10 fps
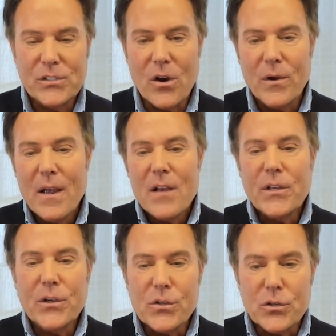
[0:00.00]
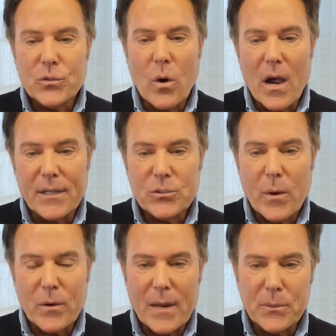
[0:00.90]
So the good news was
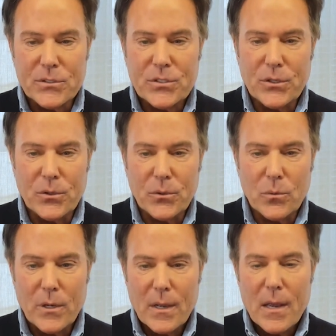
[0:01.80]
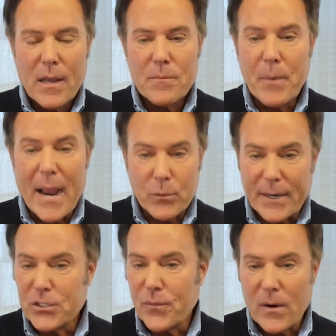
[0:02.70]
we were able to buy
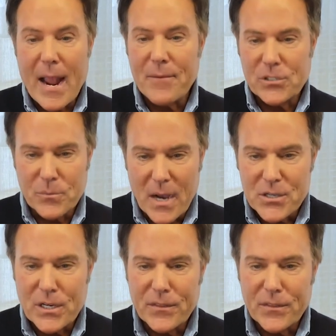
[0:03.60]
rigs for half as much.